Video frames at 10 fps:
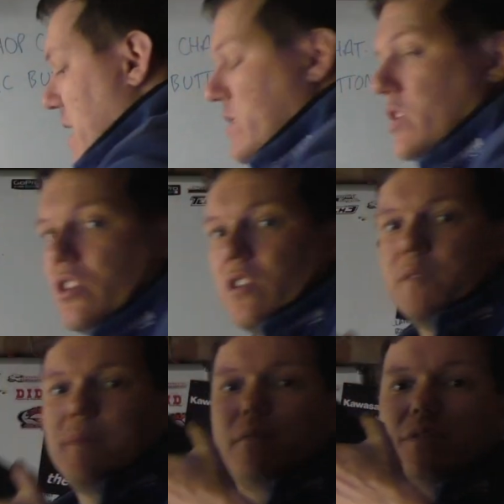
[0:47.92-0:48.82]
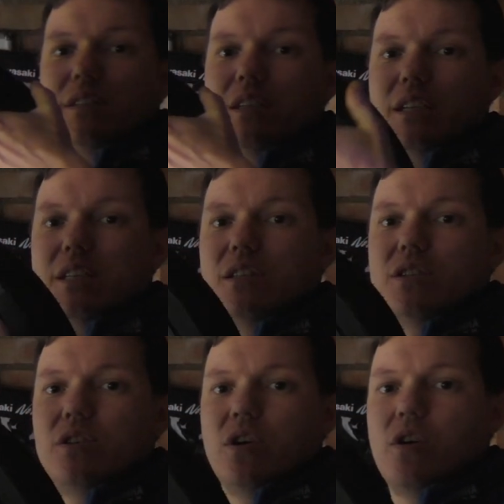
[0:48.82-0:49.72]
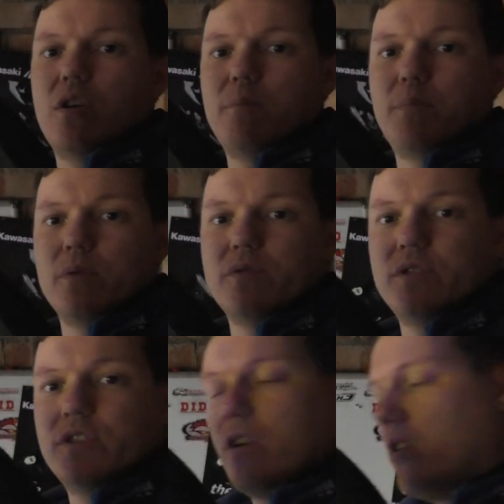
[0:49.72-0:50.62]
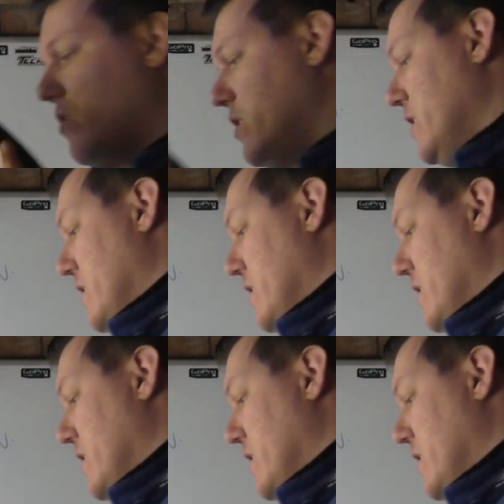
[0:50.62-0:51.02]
has a solid mounted disc, there's no buttons or